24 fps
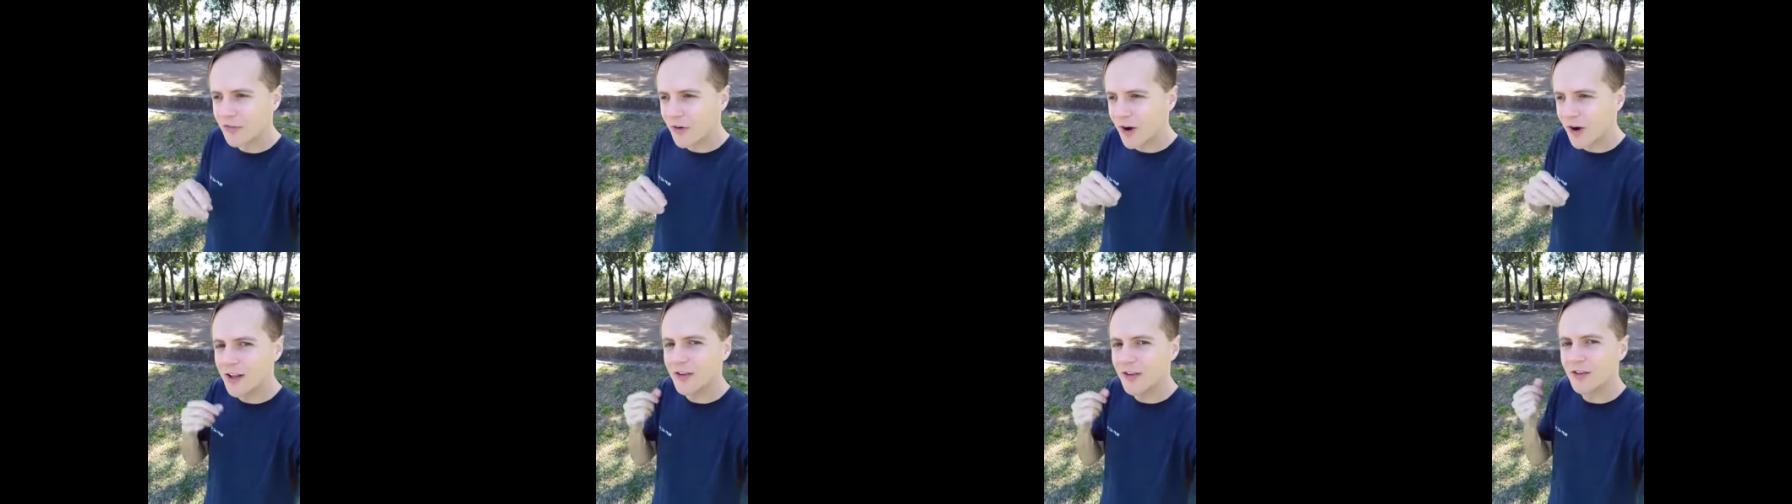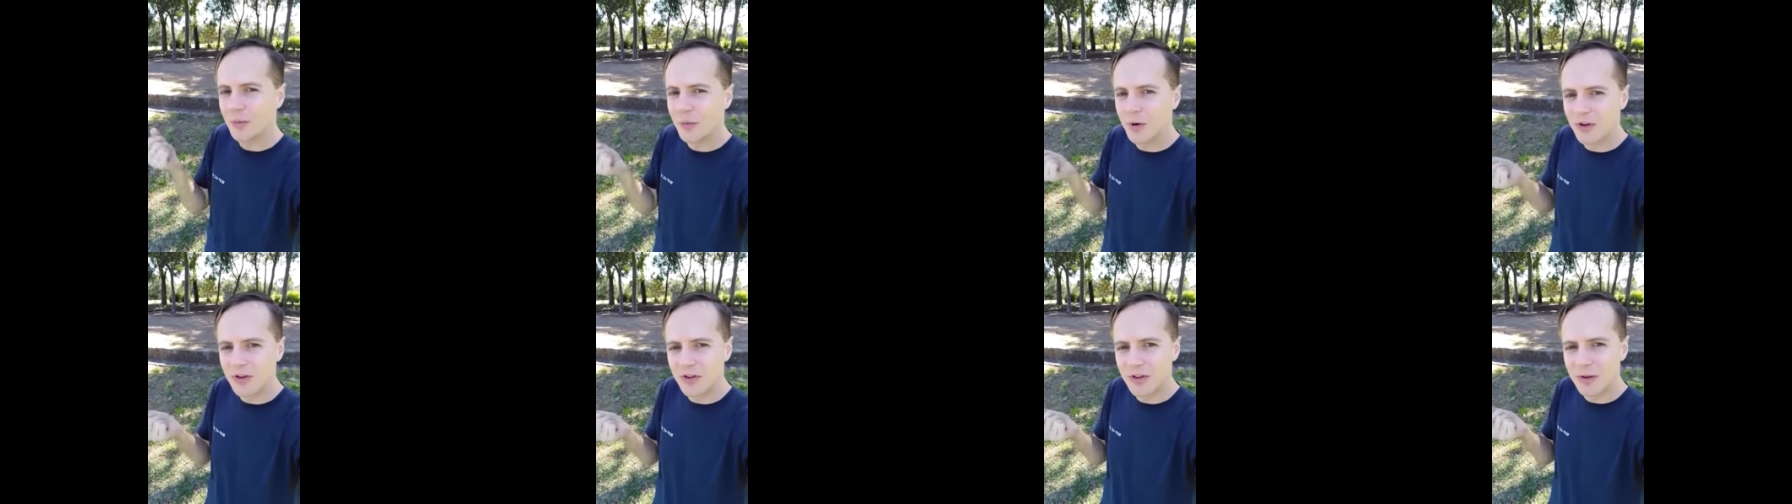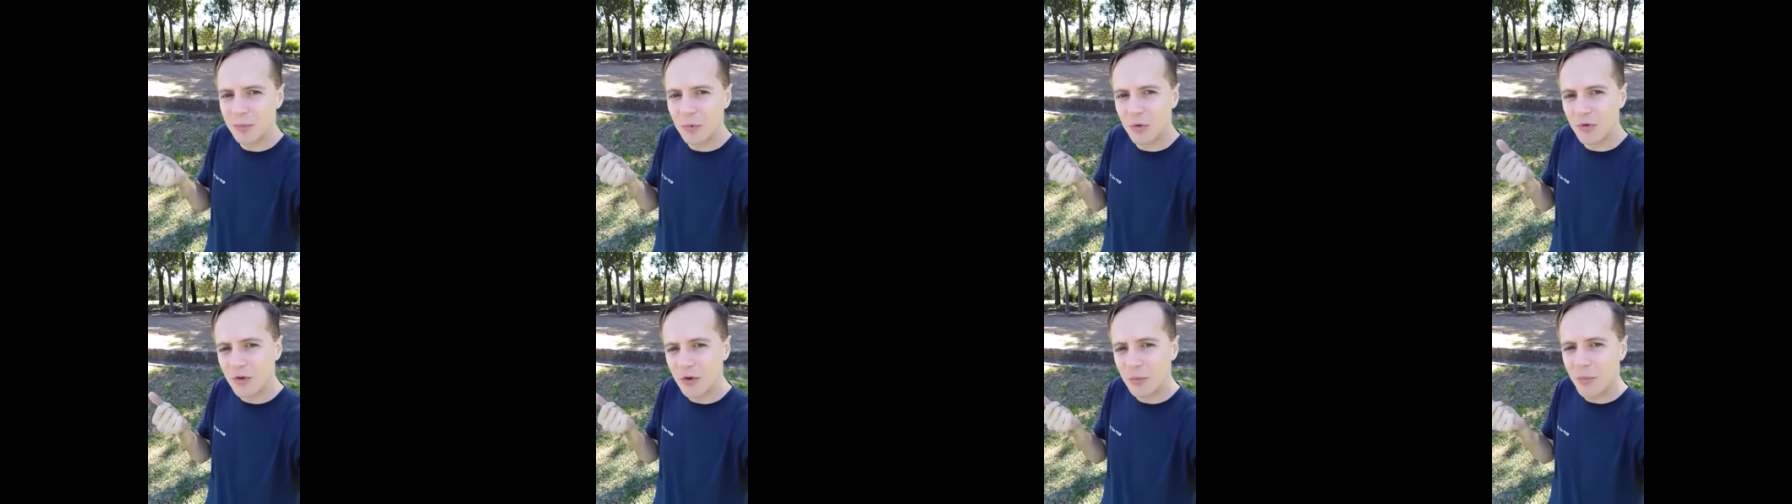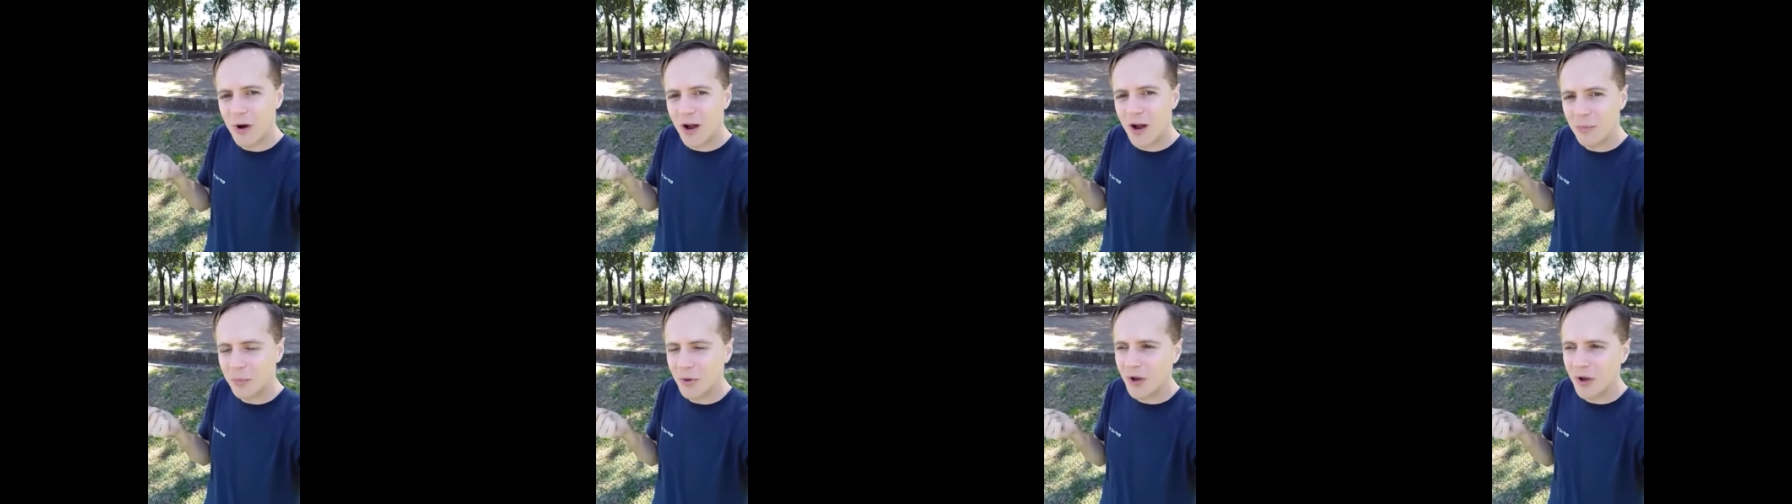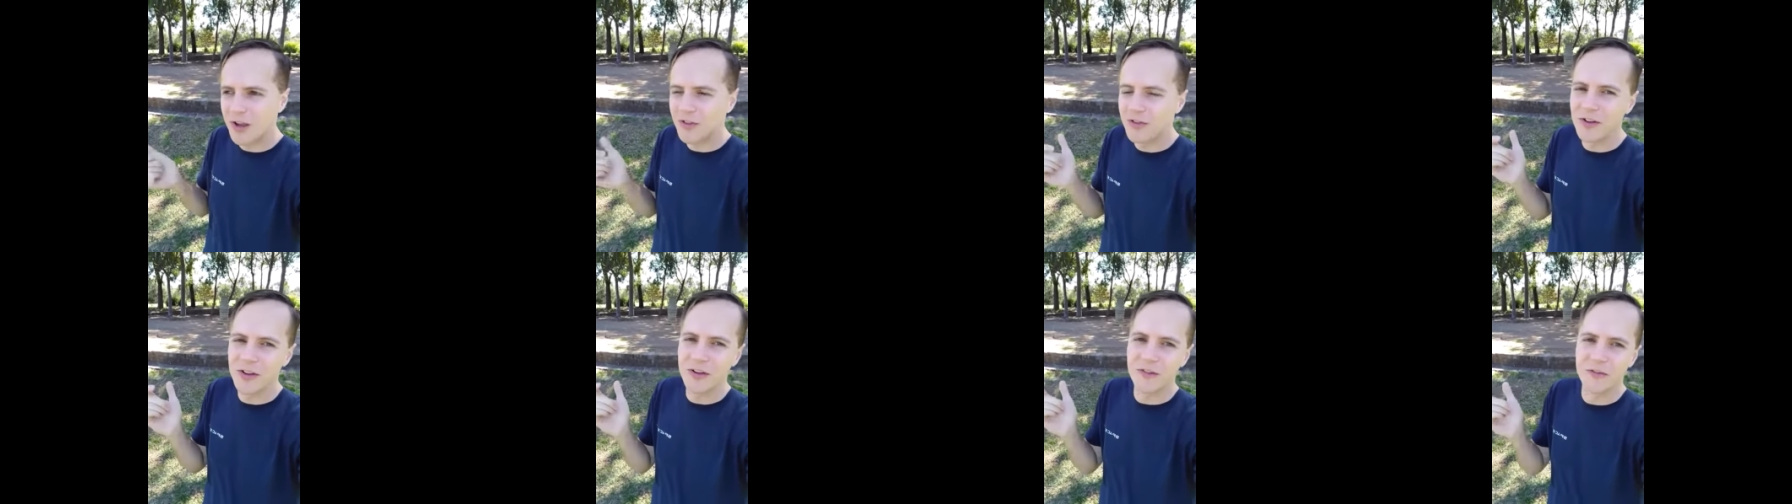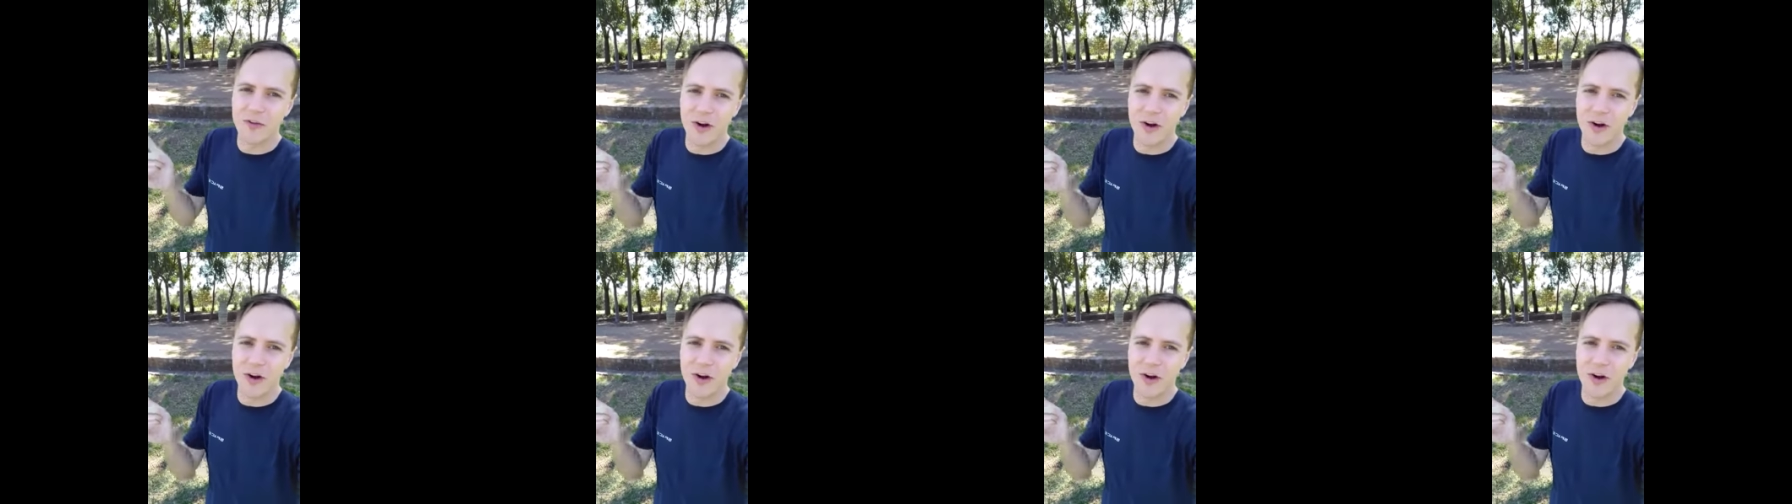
finding someone to move into my place and then